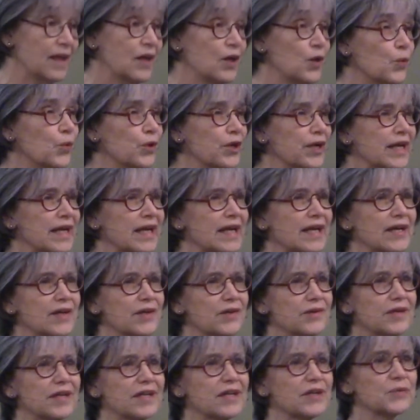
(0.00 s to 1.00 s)
We're here
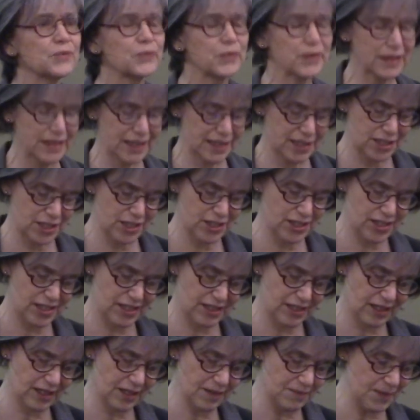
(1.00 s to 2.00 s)
in religious
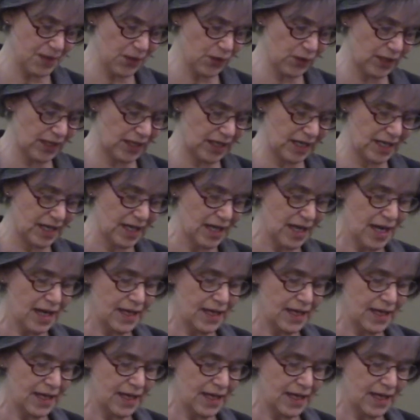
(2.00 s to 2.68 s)
community